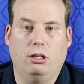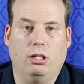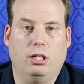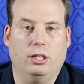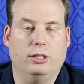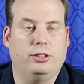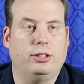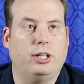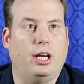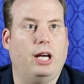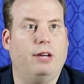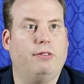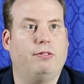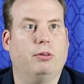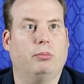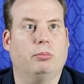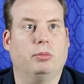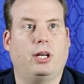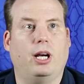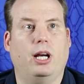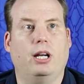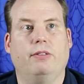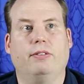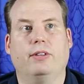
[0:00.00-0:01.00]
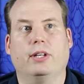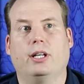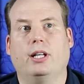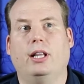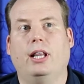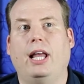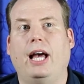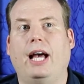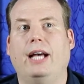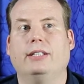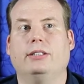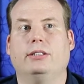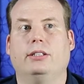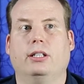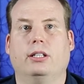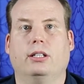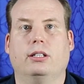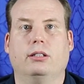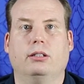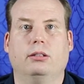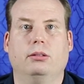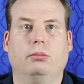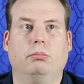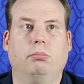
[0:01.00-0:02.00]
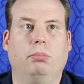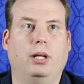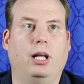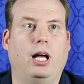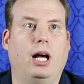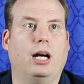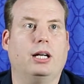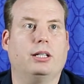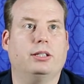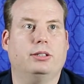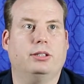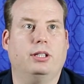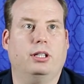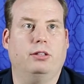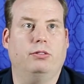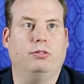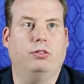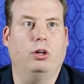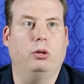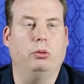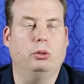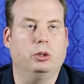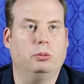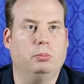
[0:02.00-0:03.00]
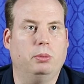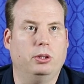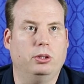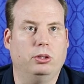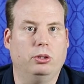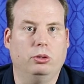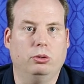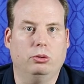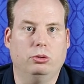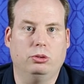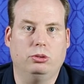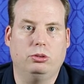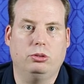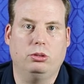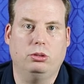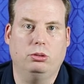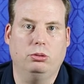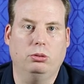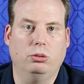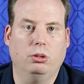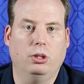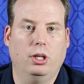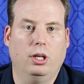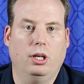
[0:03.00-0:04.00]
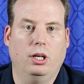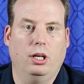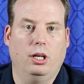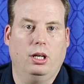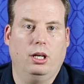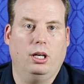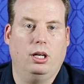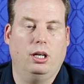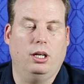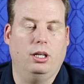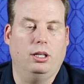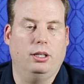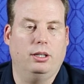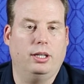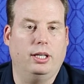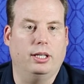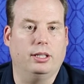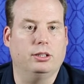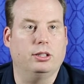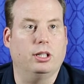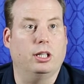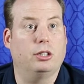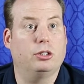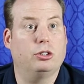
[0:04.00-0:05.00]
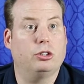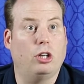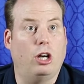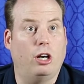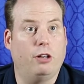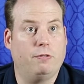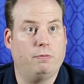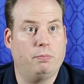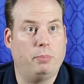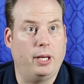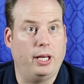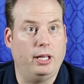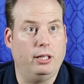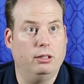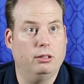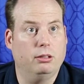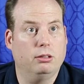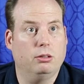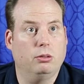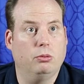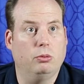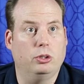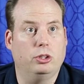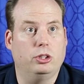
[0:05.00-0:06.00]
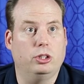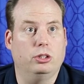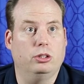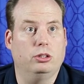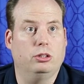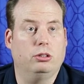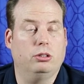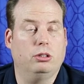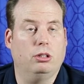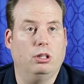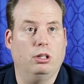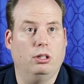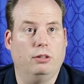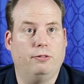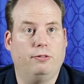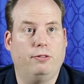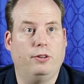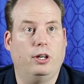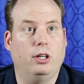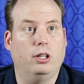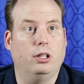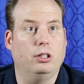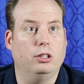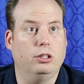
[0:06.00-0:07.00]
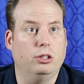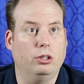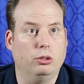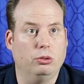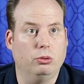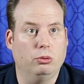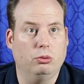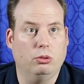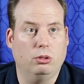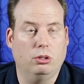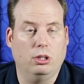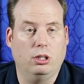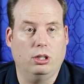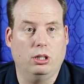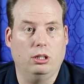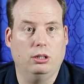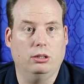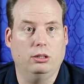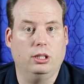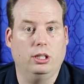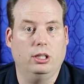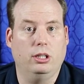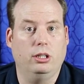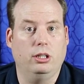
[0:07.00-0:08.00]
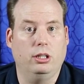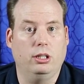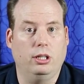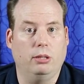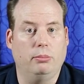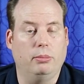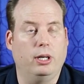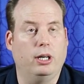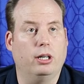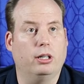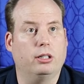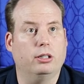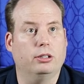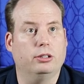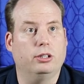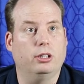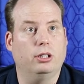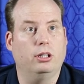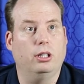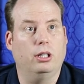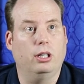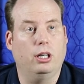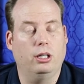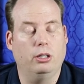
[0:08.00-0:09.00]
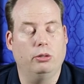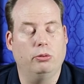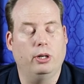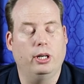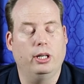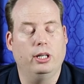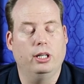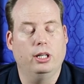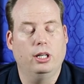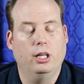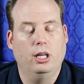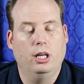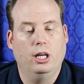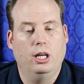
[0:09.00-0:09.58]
aside from kind of the classic blocks that have always been used, to things like soft bait, which is fairly new in the Americas anyway.